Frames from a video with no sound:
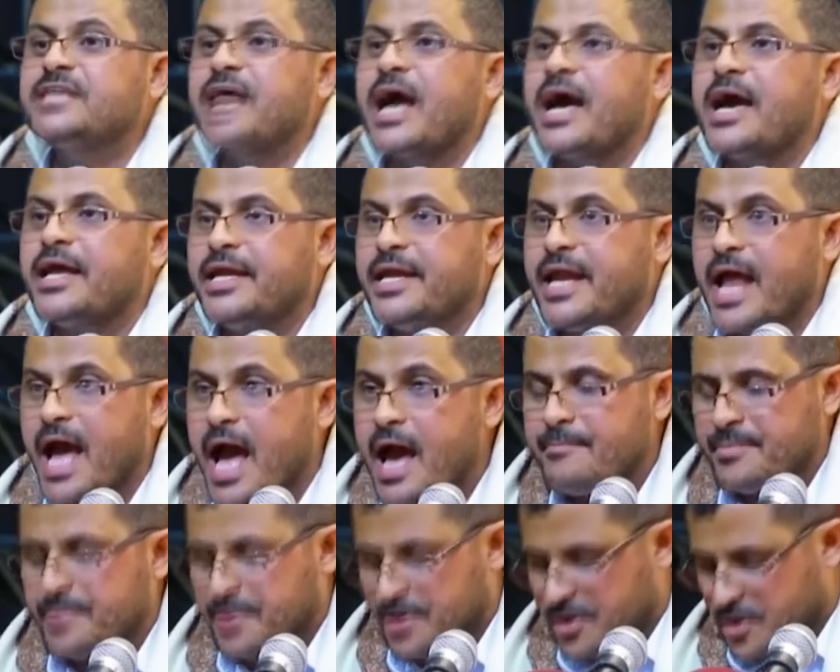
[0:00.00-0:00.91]
They have
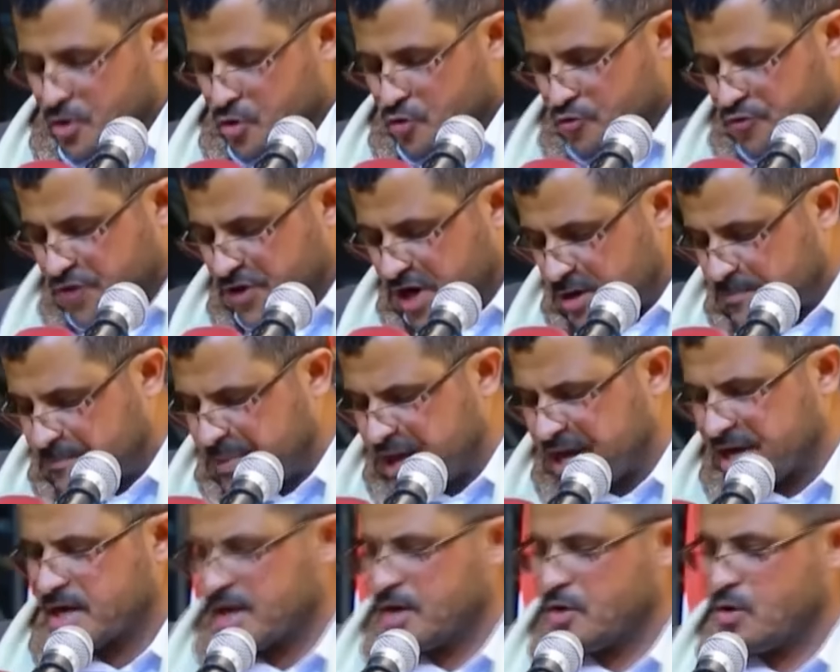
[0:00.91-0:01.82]
committed a major
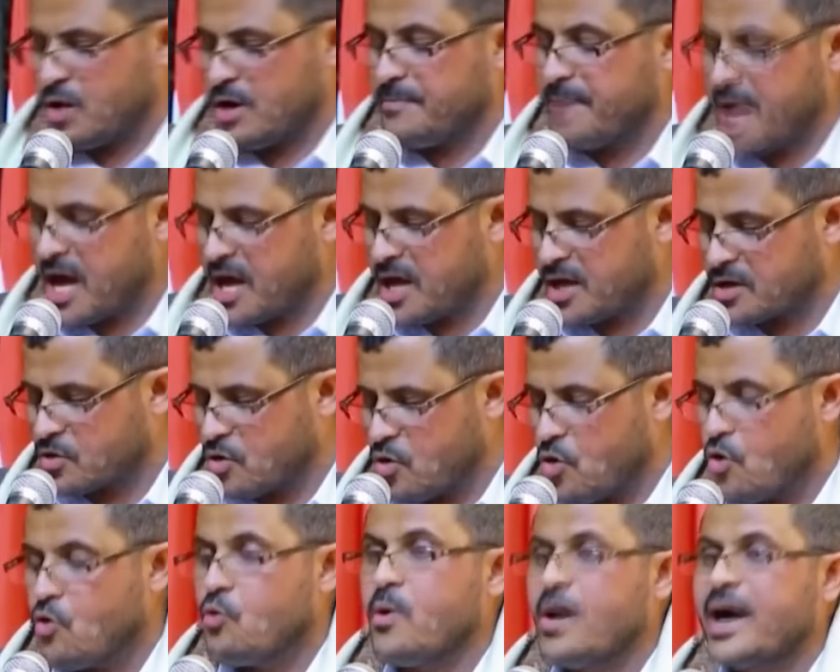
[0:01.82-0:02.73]
crime by
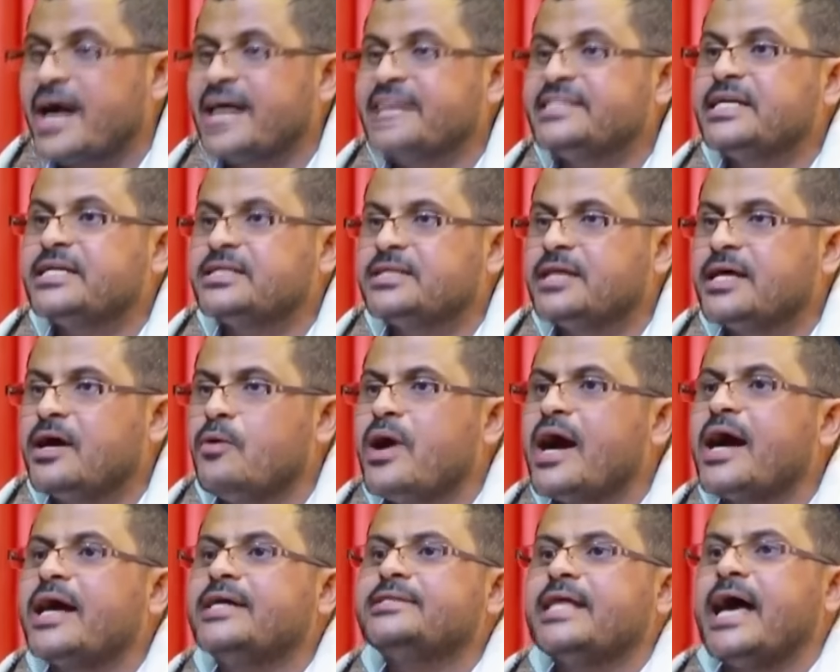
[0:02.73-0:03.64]
targeting our
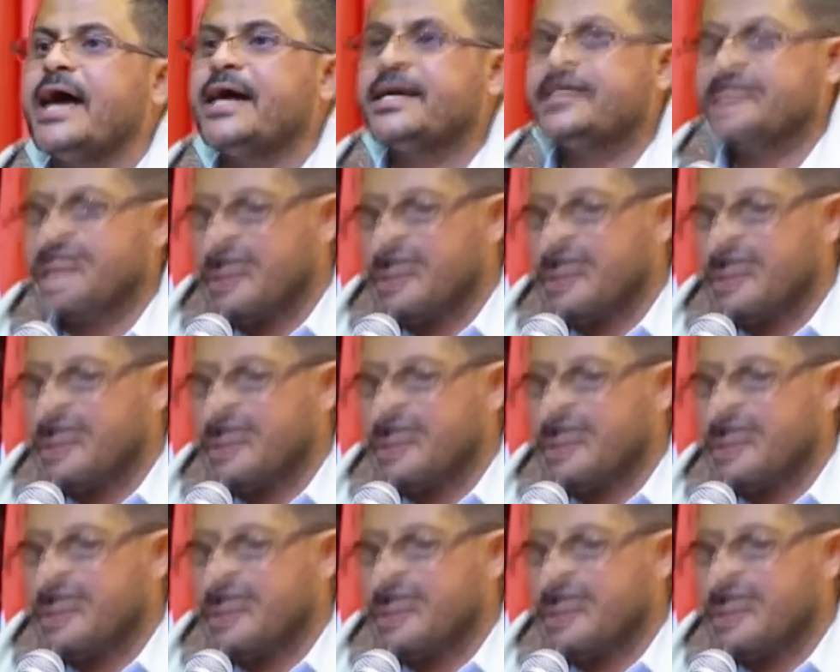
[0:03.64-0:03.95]
armed naval